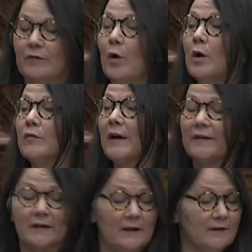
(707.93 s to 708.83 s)
local
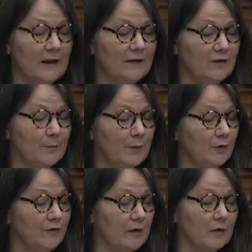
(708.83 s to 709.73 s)
residents and to
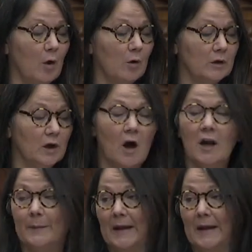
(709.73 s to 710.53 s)
boost the local economy.